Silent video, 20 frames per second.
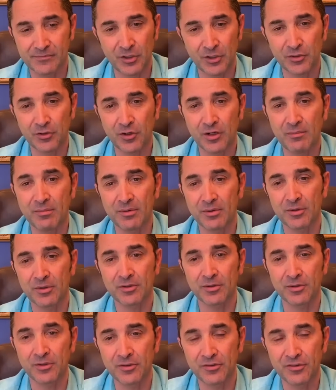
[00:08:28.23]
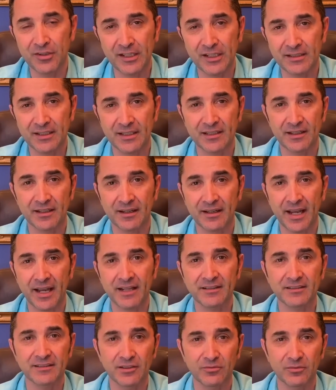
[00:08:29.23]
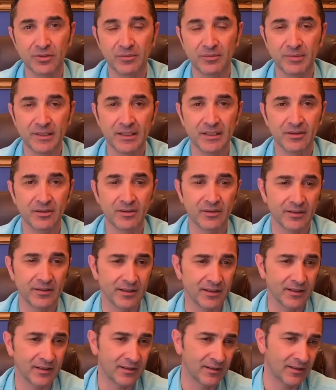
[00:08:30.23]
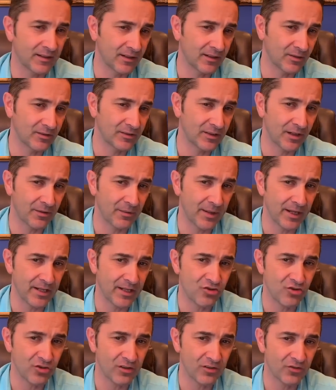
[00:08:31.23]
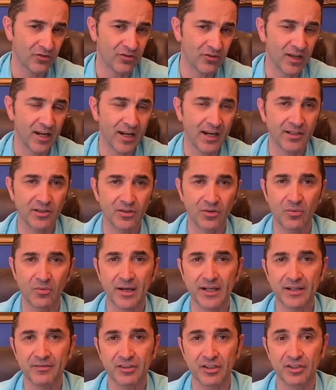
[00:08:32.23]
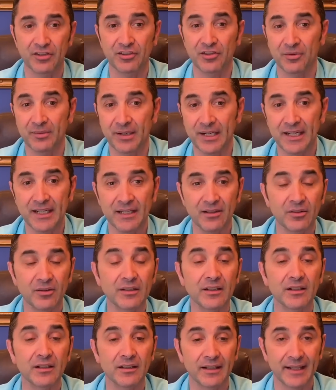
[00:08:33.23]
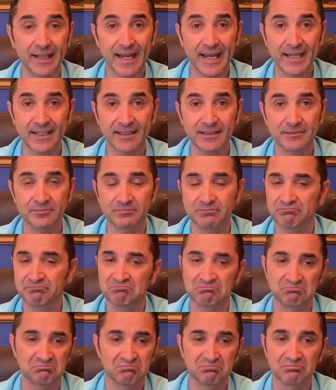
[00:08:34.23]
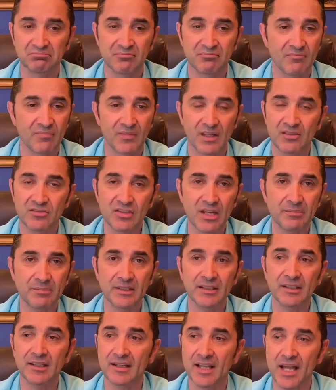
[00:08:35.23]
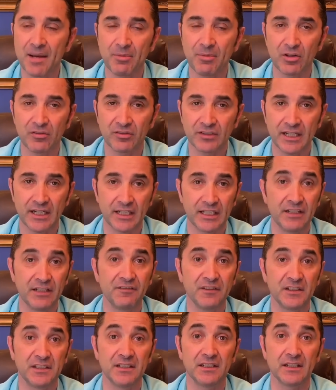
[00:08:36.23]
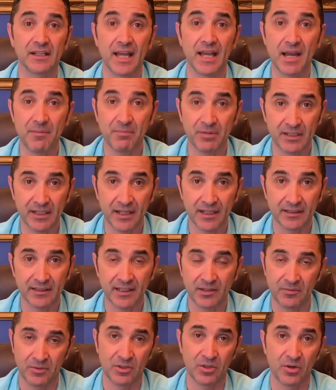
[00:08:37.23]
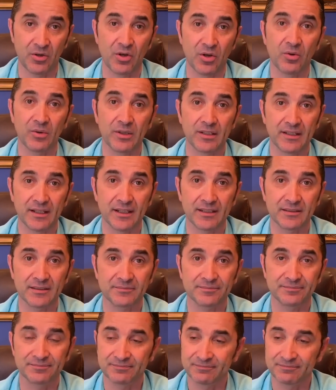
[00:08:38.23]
You think that the accident will be on the terrestrial side or whatever, the terrain, on the land? Something can happen over there if it didn't happen yet, and we don't know it yet.